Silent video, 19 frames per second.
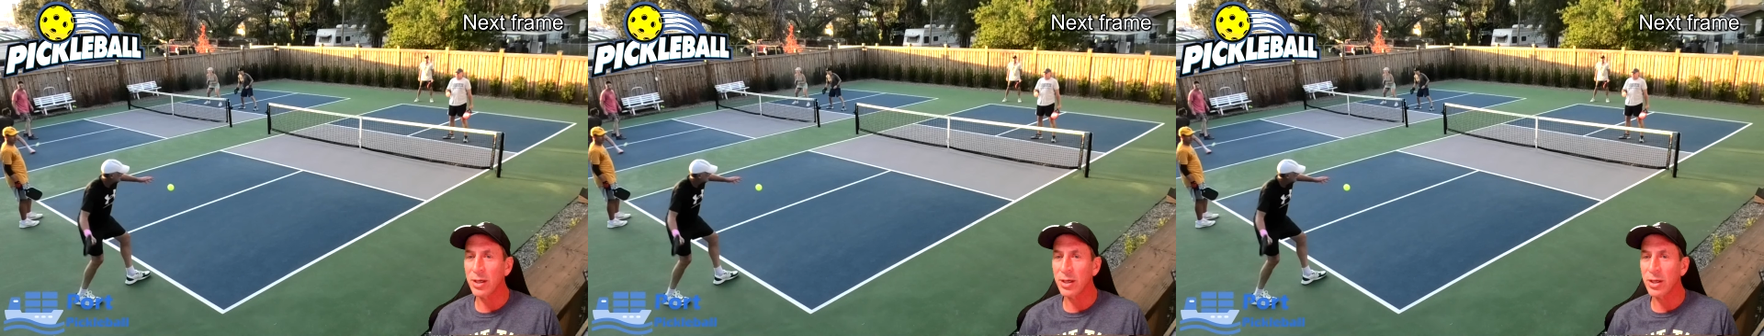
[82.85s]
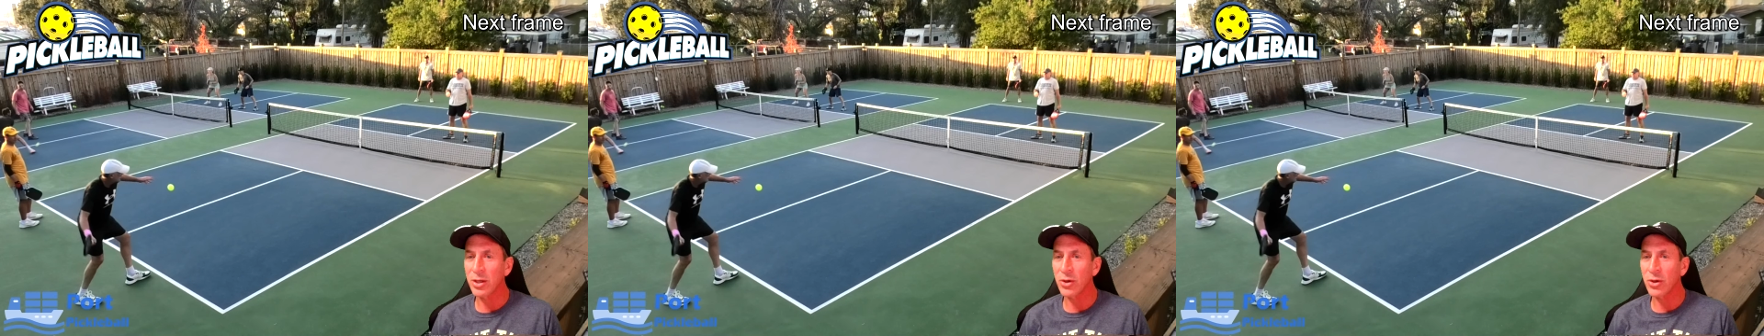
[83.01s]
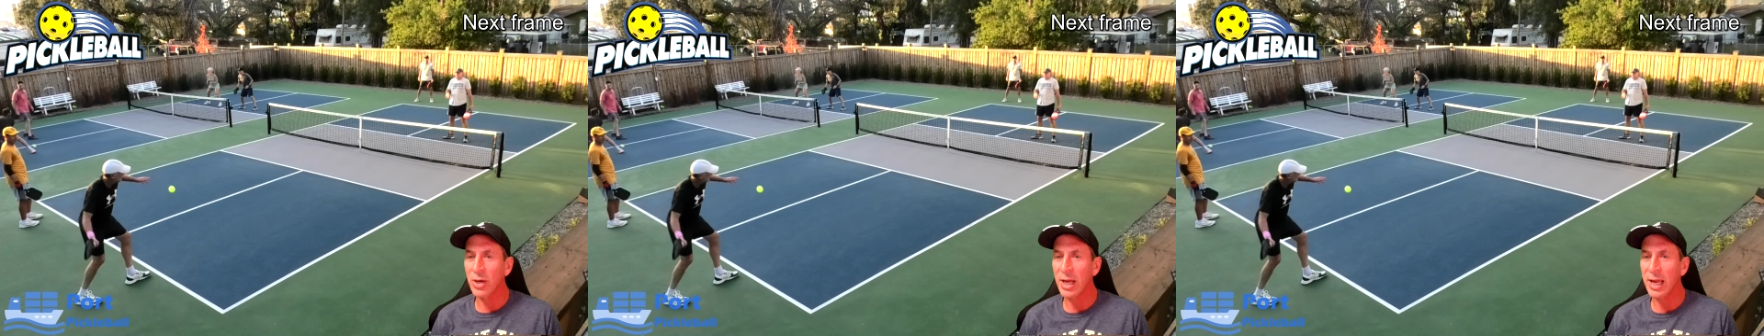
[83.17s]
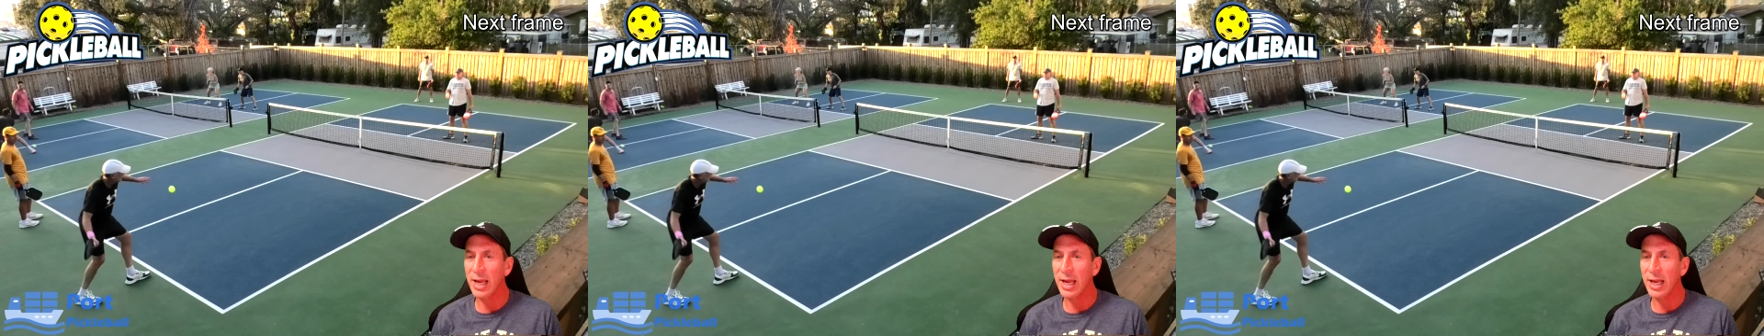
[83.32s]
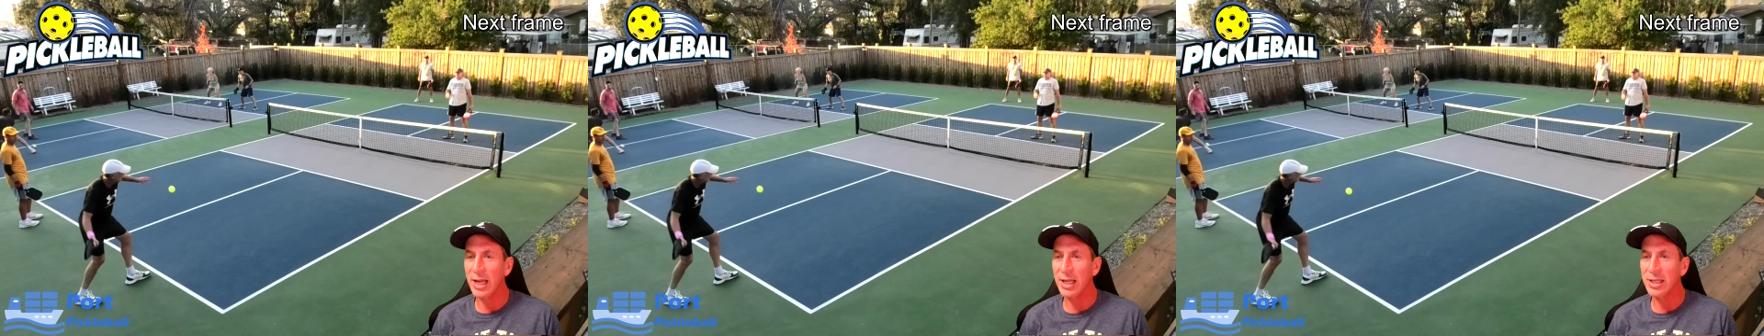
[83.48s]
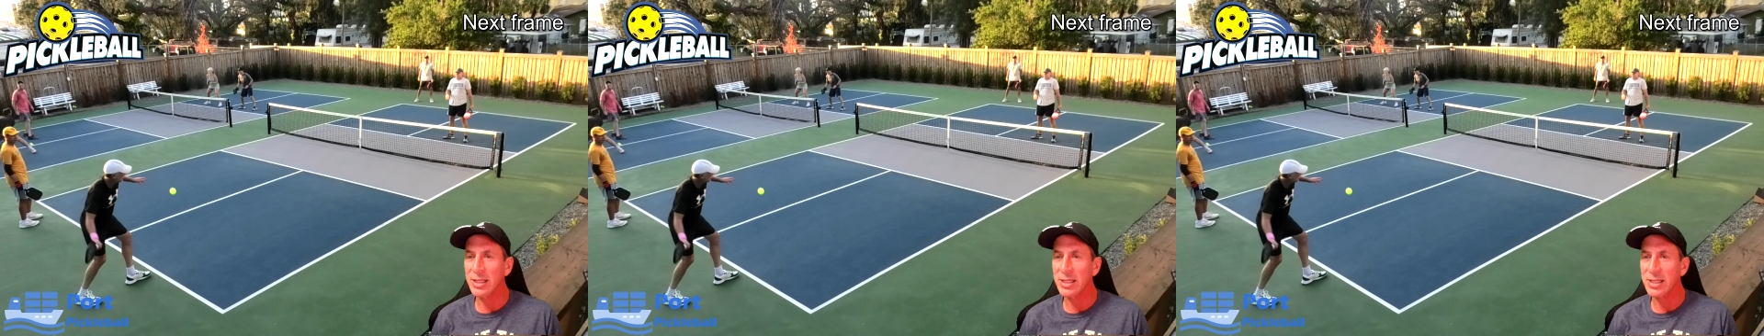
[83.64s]
your
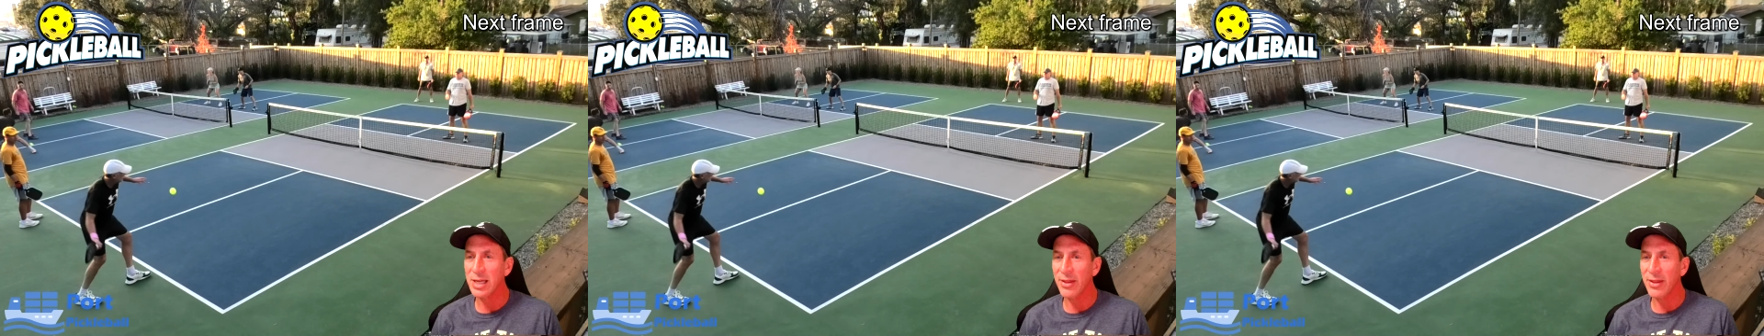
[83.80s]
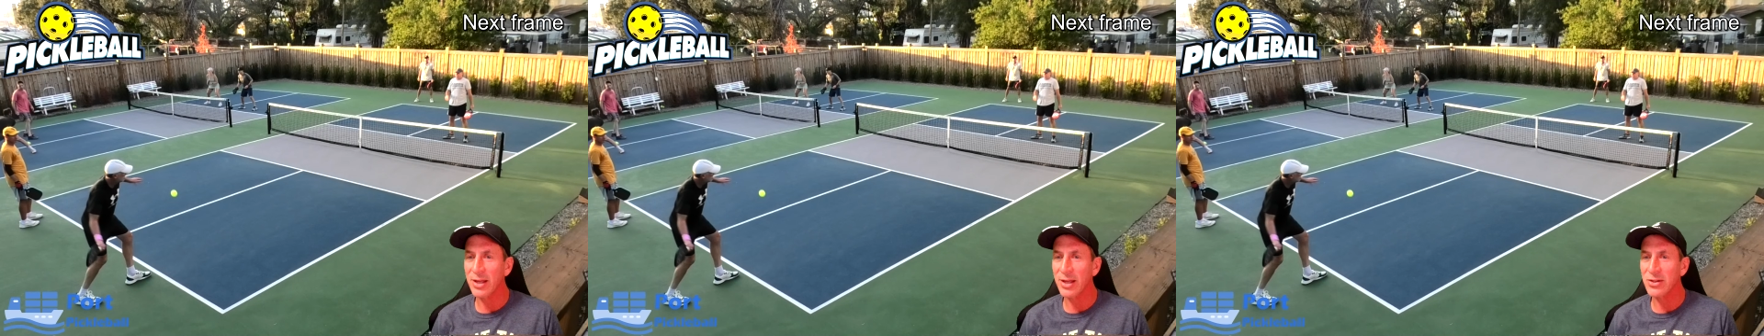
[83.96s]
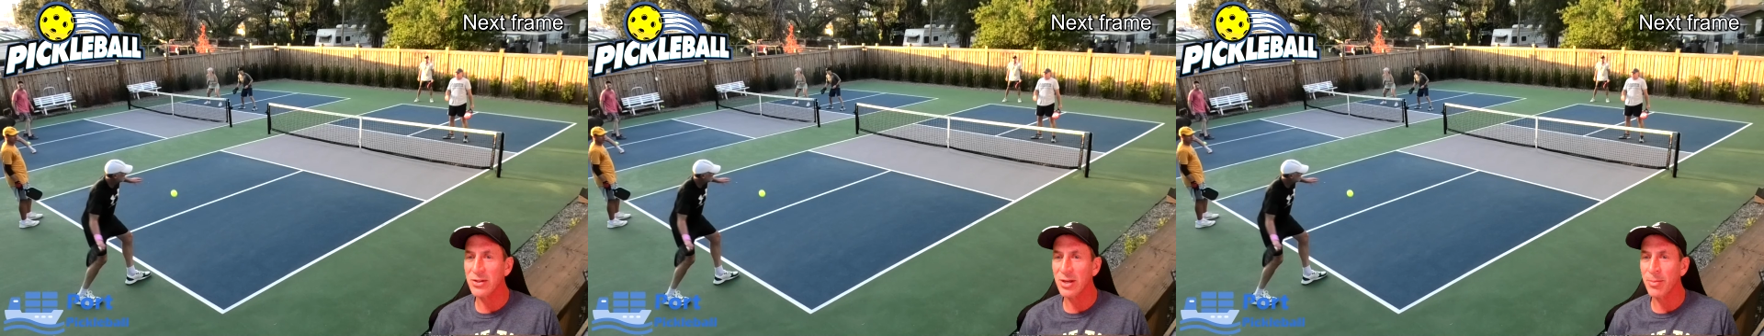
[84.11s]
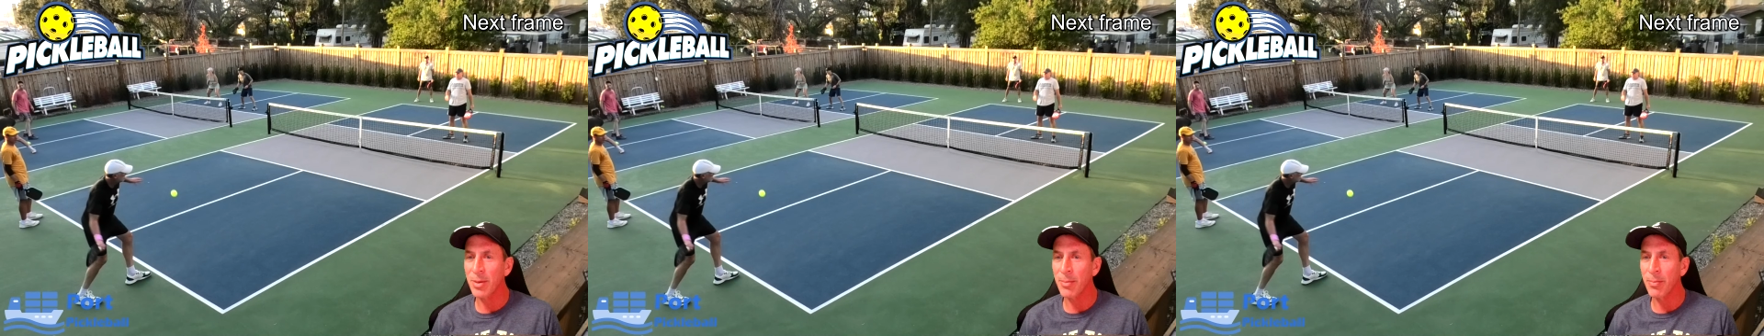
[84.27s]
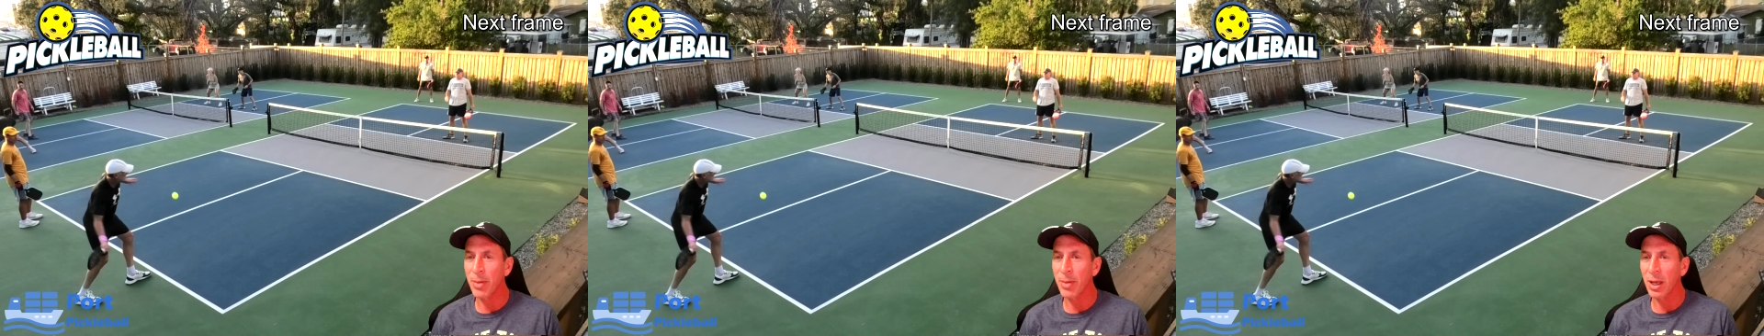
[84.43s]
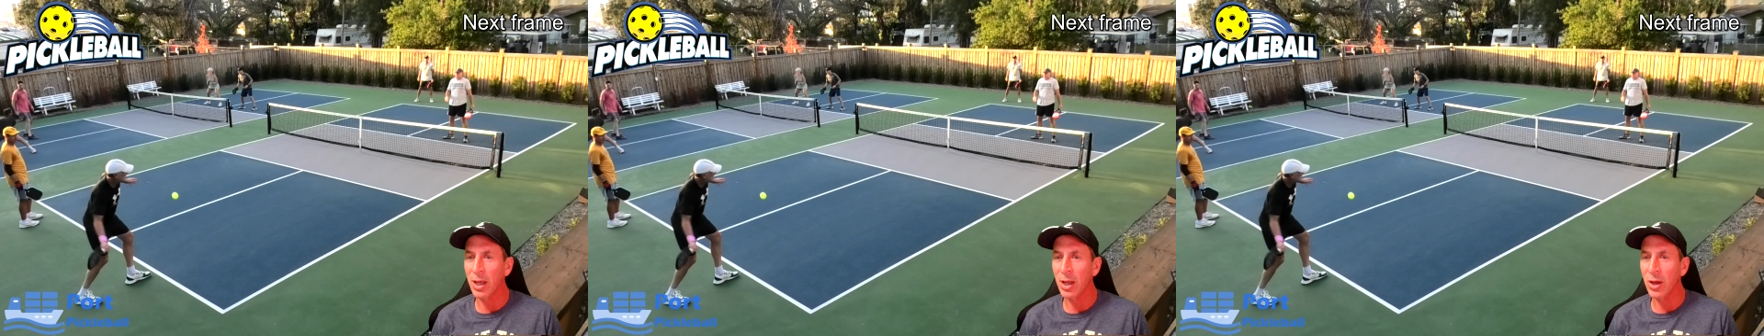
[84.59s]
hands? I think it's going to be
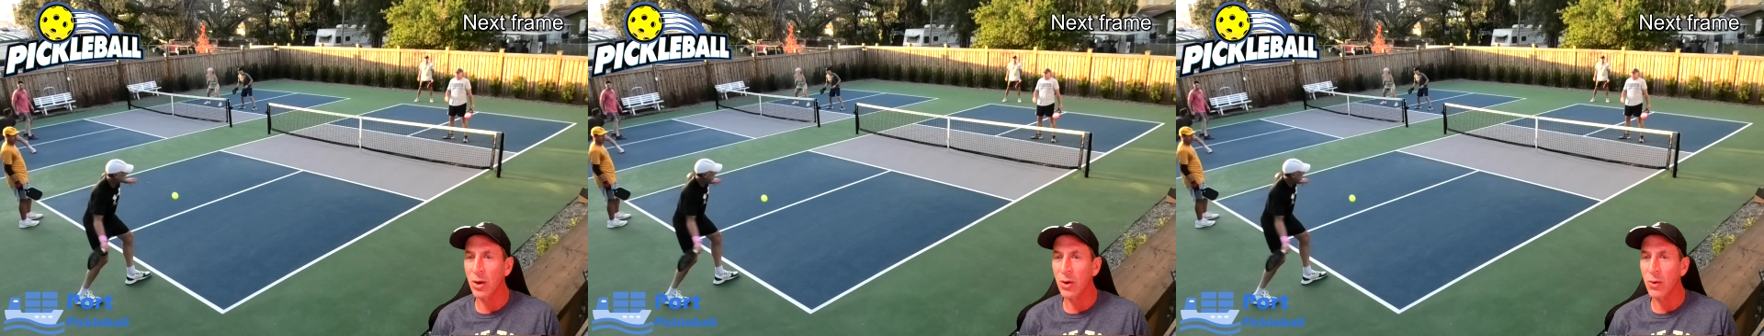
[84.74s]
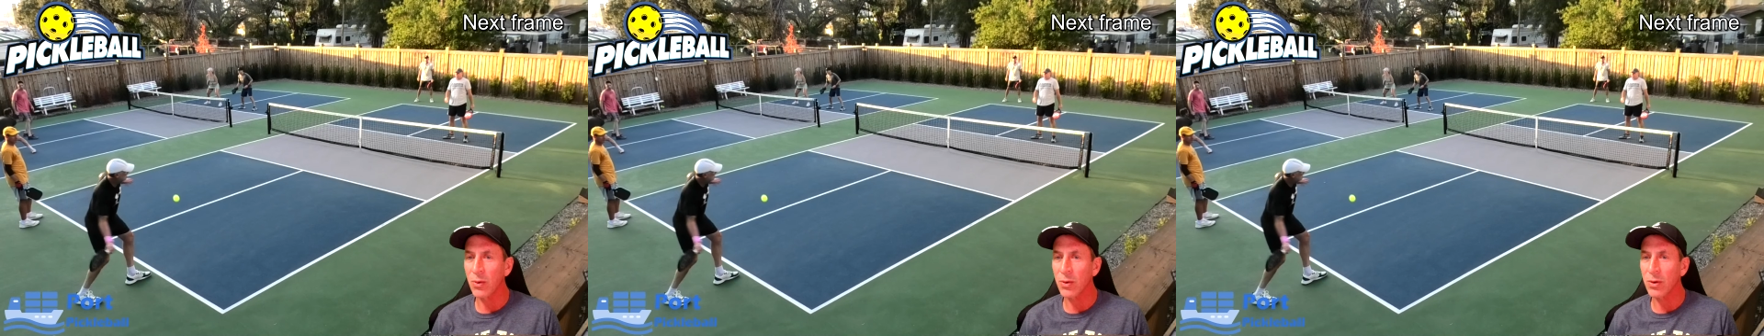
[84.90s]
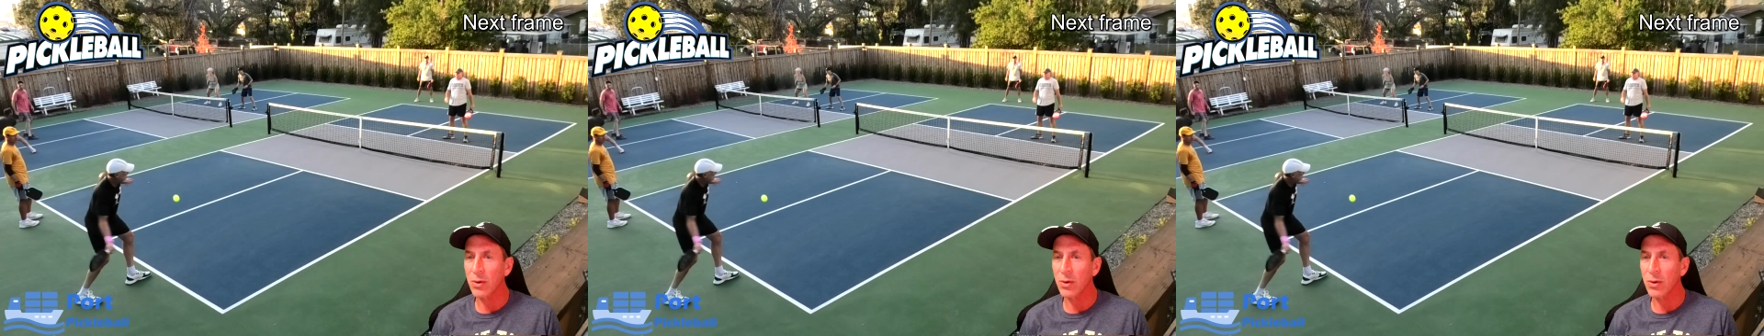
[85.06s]
below.